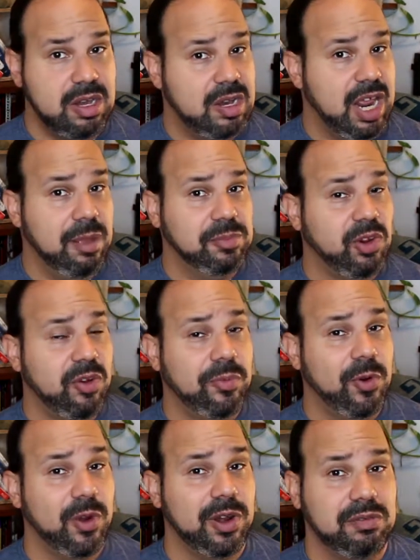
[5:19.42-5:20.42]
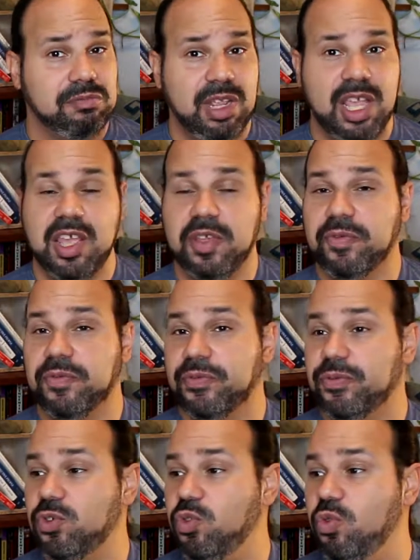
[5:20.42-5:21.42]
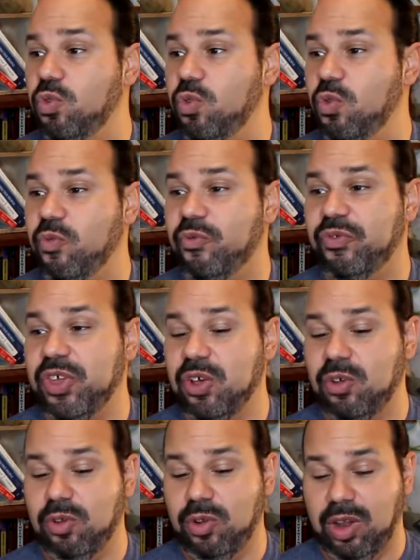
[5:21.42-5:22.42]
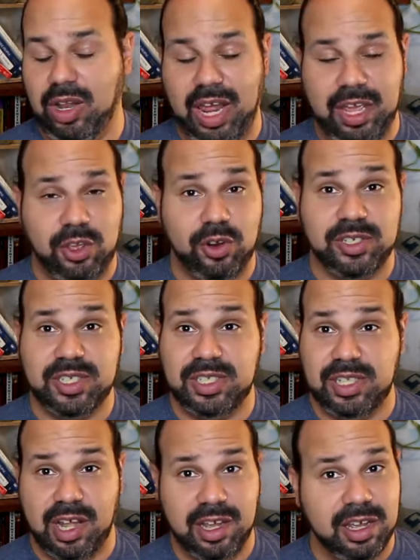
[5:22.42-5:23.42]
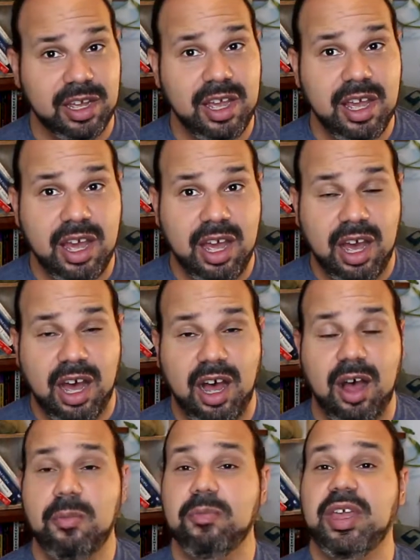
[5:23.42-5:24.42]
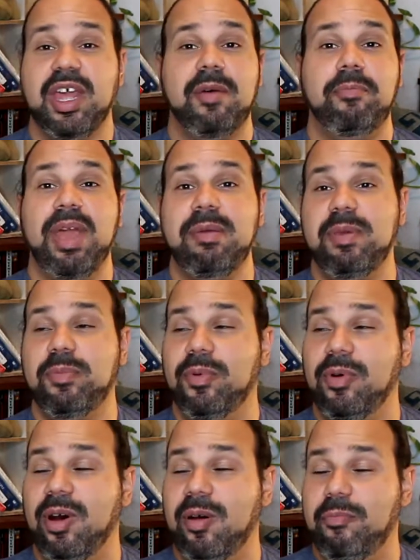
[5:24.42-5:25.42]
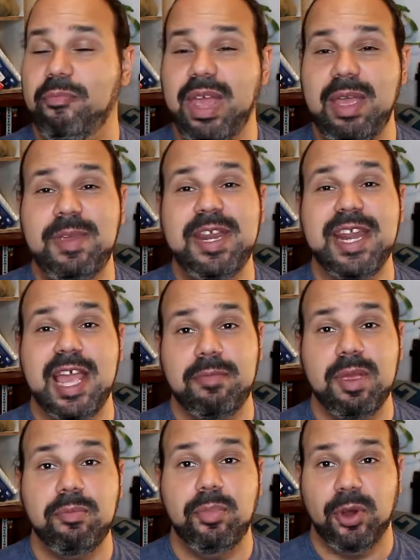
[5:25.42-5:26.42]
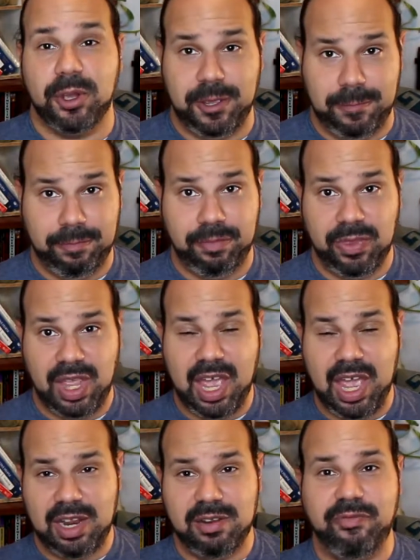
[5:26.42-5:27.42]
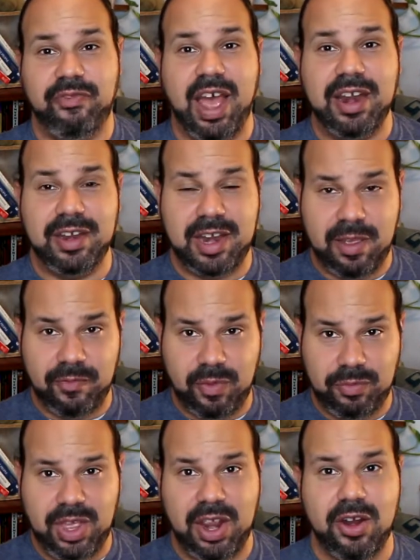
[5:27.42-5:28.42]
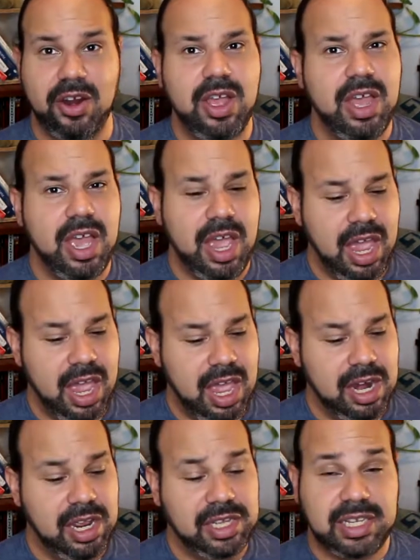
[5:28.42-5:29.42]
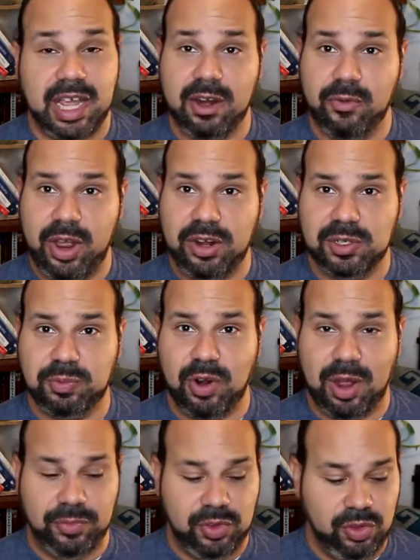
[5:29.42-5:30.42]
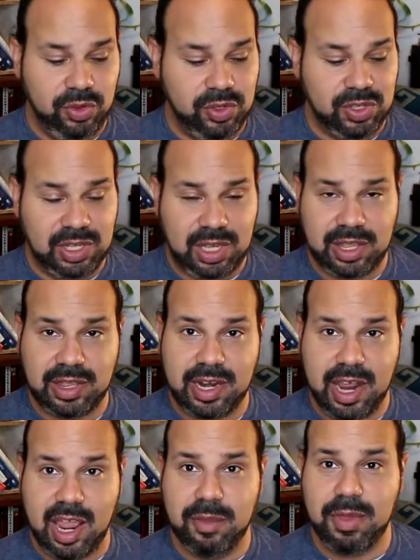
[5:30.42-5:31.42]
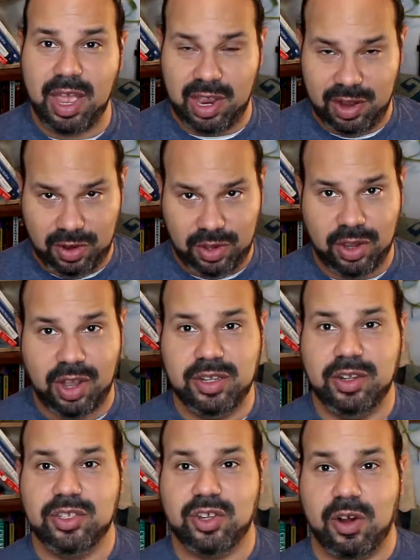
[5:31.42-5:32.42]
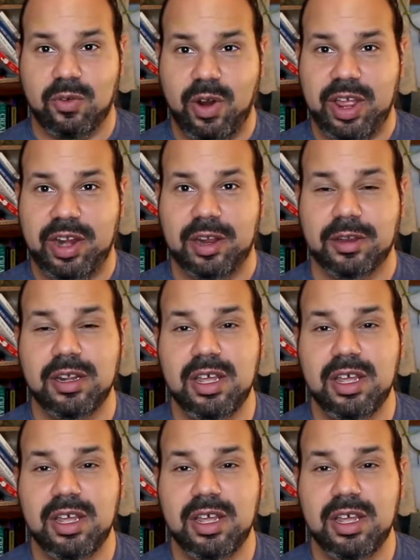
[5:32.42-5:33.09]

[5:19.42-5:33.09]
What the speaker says: Names are important. If you feel like you're stuck, get a baby naming book and find a name from there. And it's like a writer's prompt. You just get the name and start writing.